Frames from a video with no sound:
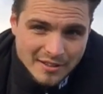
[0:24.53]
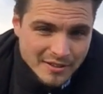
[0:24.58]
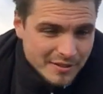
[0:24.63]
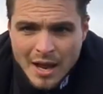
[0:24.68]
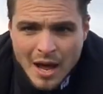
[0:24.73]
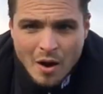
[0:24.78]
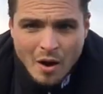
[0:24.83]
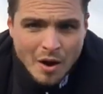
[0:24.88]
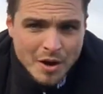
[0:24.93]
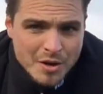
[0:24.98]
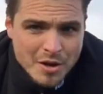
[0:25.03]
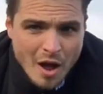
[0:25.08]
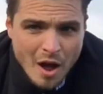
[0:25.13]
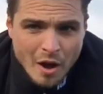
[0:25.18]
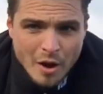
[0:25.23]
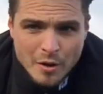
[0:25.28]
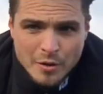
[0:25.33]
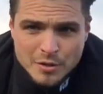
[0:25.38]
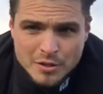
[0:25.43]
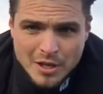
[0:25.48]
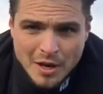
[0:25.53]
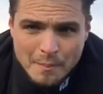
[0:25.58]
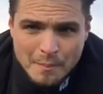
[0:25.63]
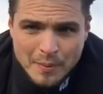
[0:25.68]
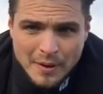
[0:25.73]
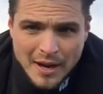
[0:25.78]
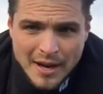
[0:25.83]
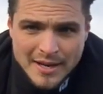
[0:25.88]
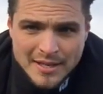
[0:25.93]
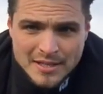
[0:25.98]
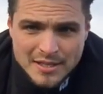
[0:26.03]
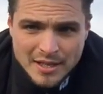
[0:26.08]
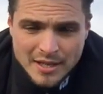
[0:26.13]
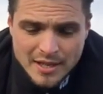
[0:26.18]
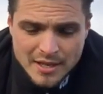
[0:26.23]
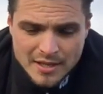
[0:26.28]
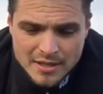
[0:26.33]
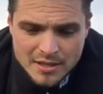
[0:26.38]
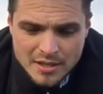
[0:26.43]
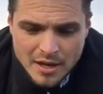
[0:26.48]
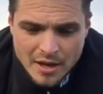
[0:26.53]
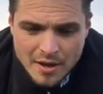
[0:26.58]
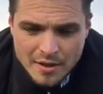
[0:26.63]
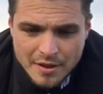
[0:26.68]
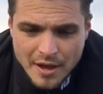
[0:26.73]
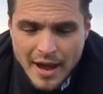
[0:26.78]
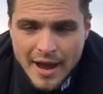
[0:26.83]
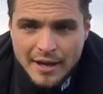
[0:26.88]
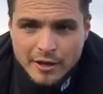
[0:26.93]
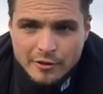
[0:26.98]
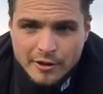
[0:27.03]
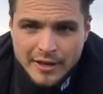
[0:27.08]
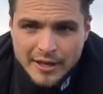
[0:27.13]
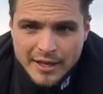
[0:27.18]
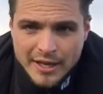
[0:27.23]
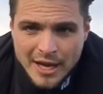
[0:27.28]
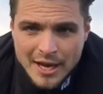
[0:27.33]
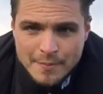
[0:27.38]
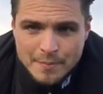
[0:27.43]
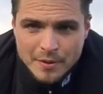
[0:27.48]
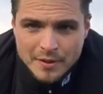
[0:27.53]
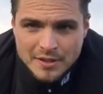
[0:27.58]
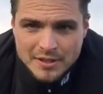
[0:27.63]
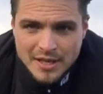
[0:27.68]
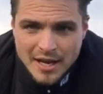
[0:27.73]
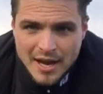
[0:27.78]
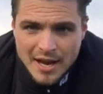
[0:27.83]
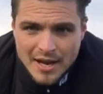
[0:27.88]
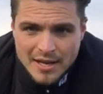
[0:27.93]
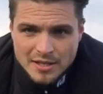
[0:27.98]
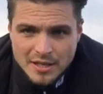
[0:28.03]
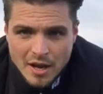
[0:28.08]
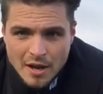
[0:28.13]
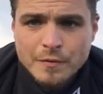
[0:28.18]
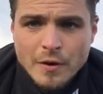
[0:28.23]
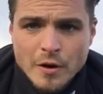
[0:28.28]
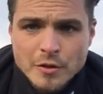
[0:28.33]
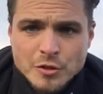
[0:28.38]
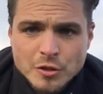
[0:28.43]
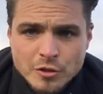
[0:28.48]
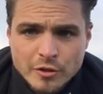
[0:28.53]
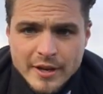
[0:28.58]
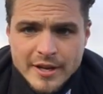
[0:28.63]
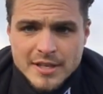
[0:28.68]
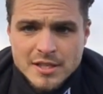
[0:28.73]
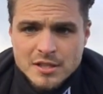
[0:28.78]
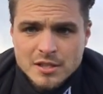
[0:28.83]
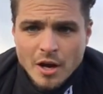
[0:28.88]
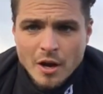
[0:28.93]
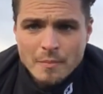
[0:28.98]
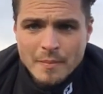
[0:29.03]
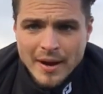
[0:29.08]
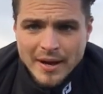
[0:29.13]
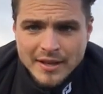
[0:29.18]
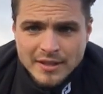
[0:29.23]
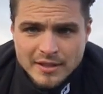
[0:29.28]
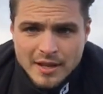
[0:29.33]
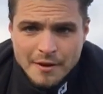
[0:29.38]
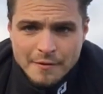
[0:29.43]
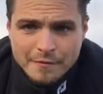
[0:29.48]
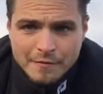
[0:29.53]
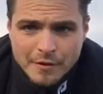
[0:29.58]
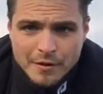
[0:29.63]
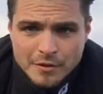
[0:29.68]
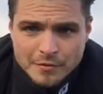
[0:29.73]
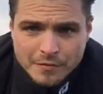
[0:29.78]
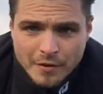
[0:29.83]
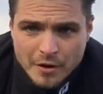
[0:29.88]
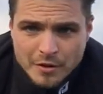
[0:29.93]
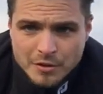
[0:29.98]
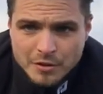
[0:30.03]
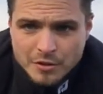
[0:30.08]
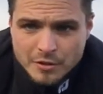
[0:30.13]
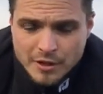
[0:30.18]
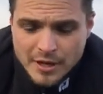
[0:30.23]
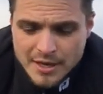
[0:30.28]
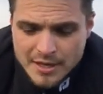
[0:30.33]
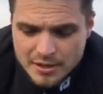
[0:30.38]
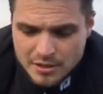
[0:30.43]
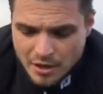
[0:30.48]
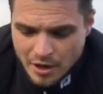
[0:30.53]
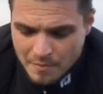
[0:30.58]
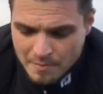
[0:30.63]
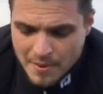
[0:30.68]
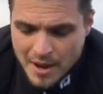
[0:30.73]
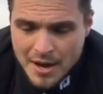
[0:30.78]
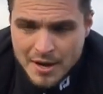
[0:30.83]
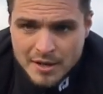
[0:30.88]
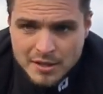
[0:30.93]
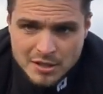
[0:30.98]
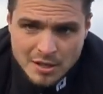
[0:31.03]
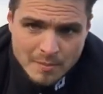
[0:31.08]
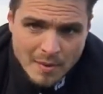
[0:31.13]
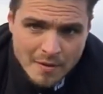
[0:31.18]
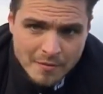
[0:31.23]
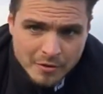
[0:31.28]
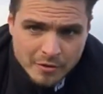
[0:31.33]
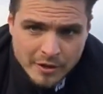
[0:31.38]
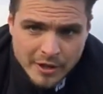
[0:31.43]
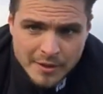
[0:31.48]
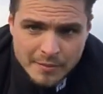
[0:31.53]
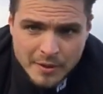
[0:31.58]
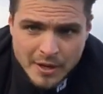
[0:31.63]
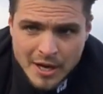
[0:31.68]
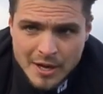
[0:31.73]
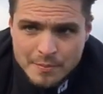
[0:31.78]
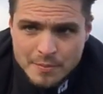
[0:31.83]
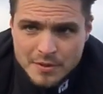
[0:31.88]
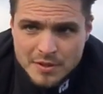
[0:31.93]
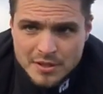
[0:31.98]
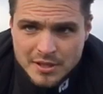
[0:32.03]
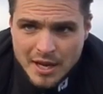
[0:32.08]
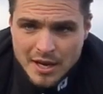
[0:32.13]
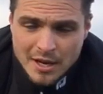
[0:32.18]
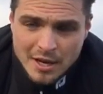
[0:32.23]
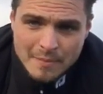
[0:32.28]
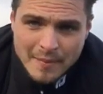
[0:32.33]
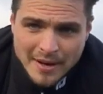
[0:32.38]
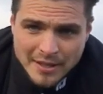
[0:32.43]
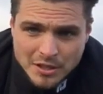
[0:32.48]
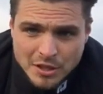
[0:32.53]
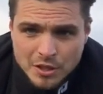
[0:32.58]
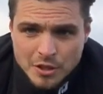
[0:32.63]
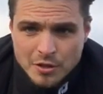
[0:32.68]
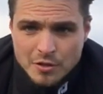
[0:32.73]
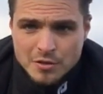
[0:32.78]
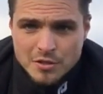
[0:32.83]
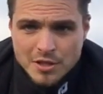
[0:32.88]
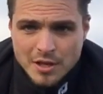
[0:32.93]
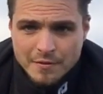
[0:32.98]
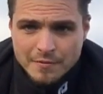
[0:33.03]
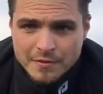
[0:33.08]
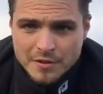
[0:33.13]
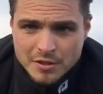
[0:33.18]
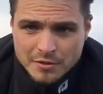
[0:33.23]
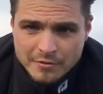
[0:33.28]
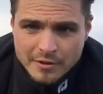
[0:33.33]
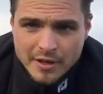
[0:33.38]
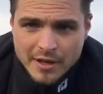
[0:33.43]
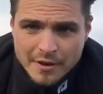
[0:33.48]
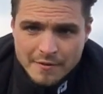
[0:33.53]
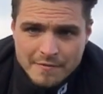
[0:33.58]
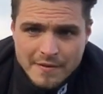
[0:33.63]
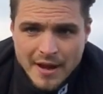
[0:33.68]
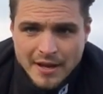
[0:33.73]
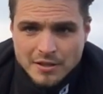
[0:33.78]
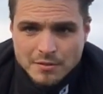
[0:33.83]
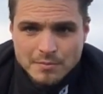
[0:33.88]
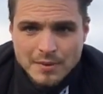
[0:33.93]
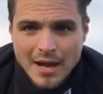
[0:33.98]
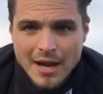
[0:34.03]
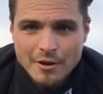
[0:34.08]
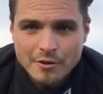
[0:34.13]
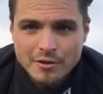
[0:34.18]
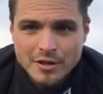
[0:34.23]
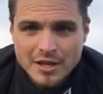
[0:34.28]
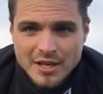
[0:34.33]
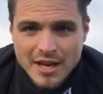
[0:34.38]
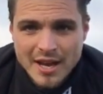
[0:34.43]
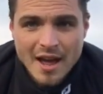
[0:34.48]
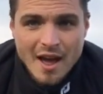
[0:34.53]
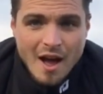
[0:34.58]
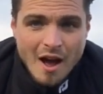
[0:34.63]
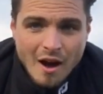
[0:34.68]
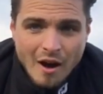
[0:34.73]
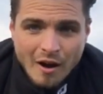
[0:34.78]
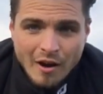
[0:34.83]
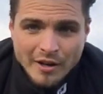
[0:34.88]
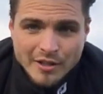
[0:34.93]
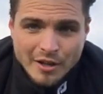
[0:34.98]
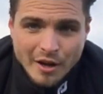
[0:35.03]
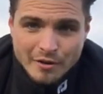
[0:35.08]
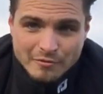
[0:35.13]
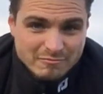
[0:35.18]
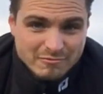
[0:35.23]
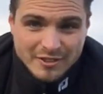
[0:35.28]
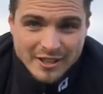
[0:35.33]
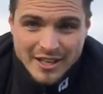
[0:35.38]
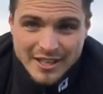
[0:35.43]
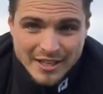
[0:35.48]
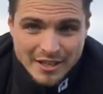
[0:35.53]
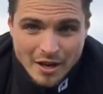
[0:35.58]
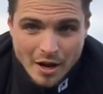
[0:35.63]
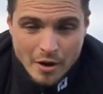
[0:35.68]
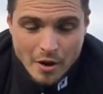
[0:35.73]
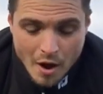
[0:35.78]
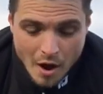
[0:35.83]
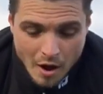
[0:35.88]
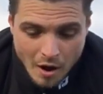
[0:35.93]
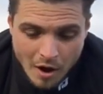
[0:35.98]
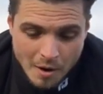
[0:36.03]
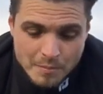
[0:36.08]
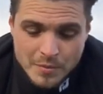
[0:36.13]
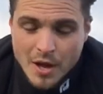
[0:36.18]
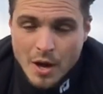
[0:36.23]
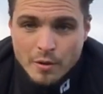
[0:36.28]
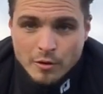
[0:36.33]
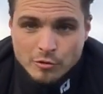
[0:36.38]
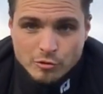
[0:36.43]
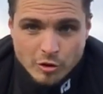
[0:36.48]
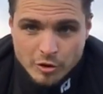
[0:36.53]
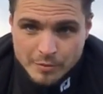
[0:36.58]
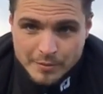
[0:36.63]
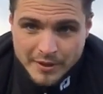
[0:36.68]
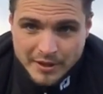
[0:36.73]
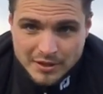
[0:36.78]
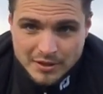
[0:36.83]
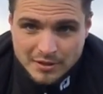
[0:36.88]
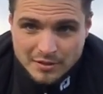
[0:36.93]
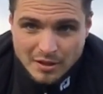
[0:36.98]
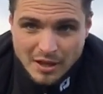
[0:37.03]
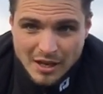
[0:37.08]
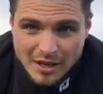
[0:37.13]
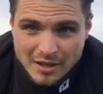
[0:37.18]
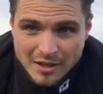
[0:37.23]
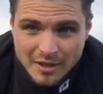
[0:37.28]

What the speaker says: Now I know some places the head greenkeeper says frozen greens don't make a difference, frozen greens don't matter. Some other greenkeepers say that it makes a huge difference, it really affects them later on in the year. I don't really know. I'm no agronomist.